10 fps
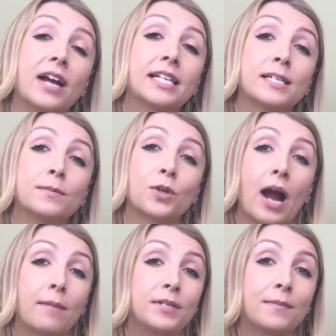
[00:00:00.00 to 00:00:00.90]
not
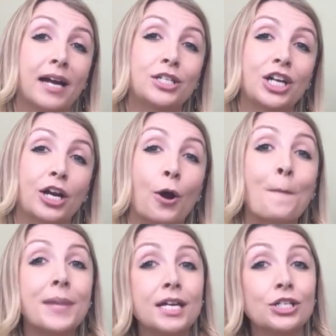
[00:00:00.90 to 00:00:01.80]
subscribed to my channel,
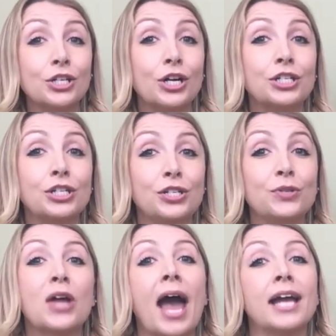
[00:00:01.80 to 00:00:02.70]
be sure to do
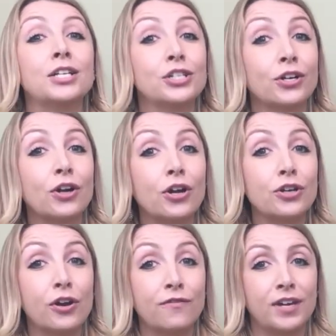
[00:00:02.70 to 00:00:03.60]
that and turn on
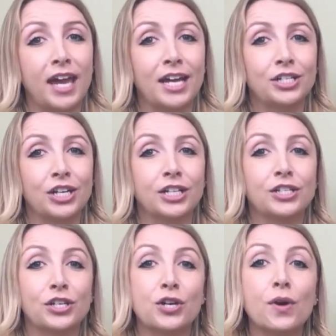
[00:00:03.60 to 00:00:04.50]
notifications
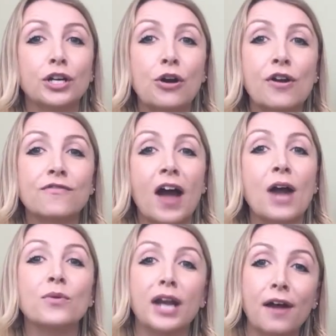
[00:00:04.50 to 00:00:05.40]
so you are
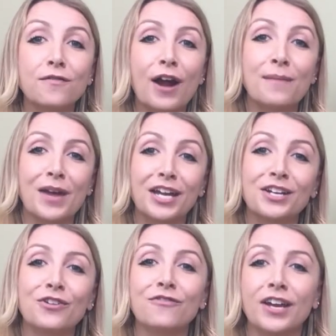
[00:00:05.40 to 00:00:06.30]
notified whenever I make a
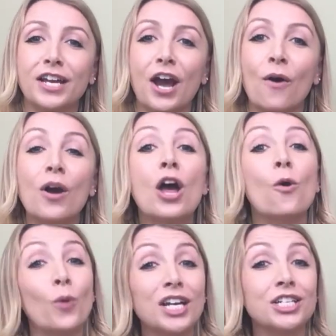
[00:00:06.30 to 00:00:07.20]
new video,
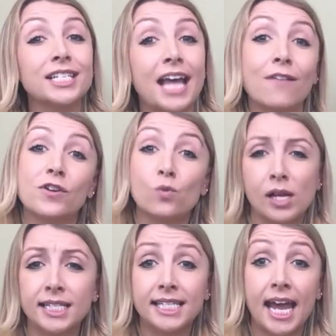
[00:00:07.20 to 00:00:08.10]
which is every
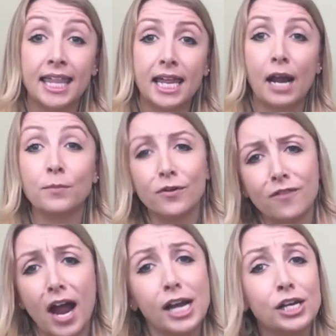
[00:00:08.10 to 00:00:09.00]
Wednesday that I'm
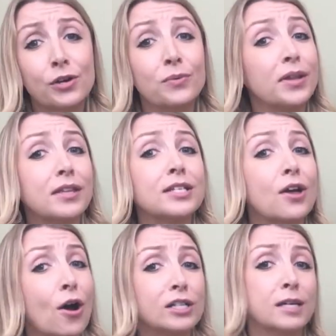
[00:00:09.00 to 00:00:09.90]
providing you with this
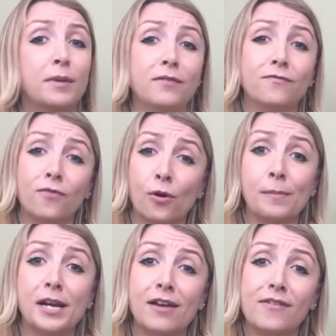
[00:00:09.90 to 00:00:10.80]
awesome
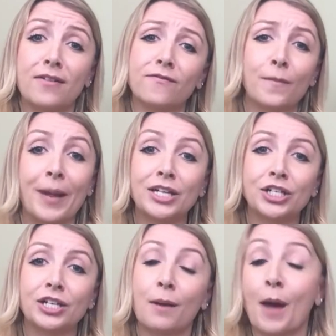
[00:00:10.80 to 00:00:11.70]
informative
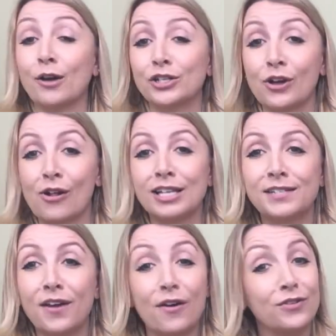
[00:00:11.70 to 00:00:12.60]
information about
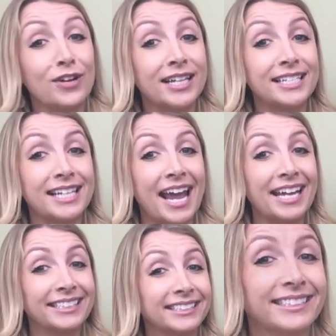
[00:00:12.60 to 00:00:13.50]
Charlottesville and real
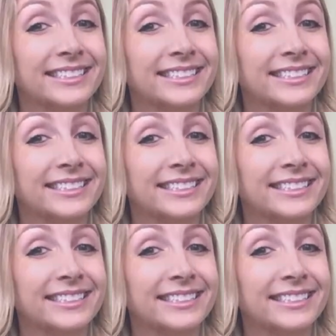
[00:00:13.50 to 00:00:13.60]
estate.